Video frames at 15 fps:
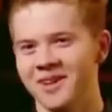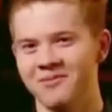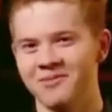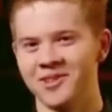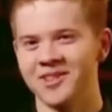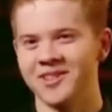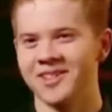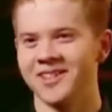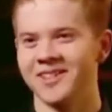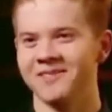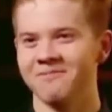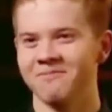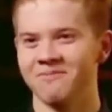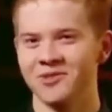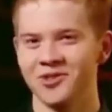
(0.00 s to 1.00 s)
I'm just a
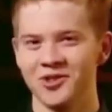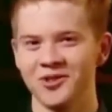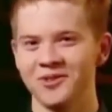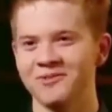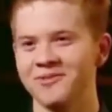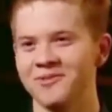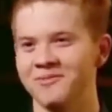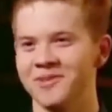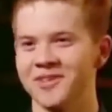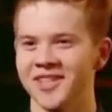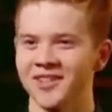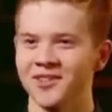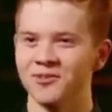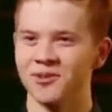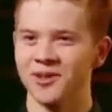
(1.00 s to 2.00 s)
student from the
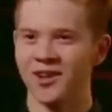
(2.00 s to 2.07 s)
Central